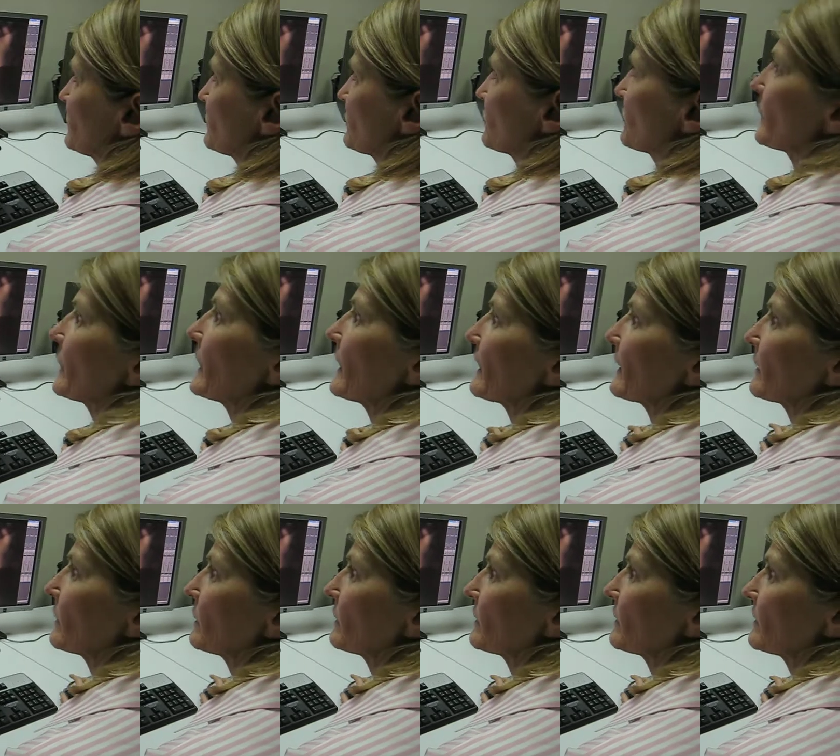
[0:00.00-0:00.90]
track,
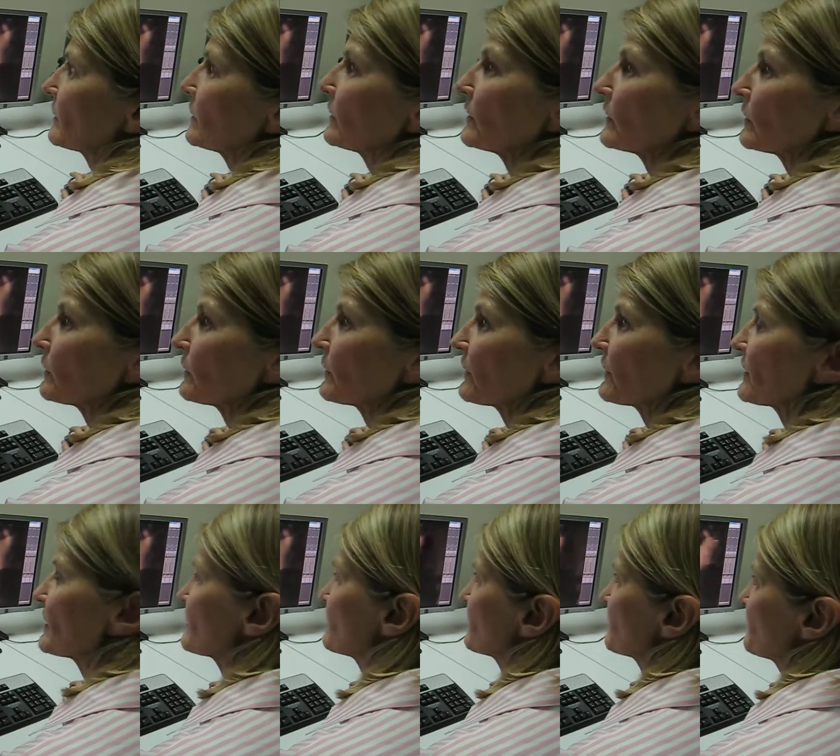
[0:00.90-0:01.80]
mm. you know, with
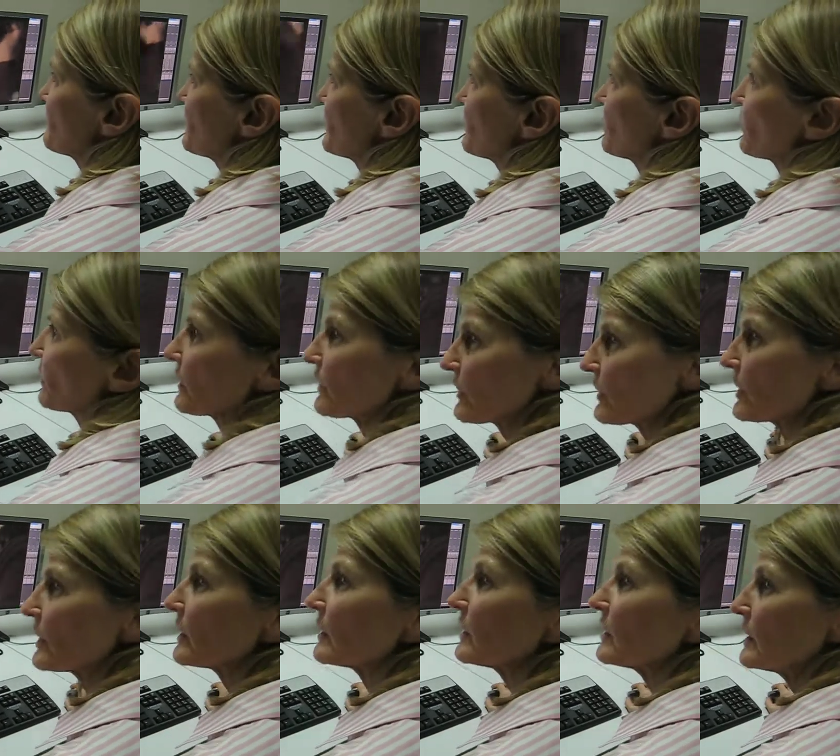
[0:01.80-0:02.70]
yeah. him
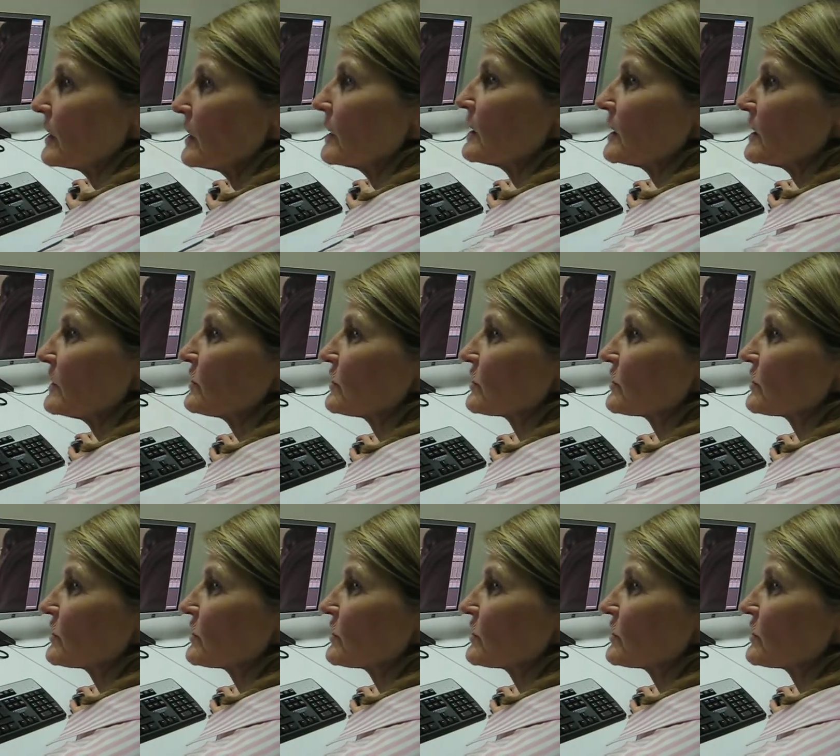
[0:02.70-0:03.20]
that, and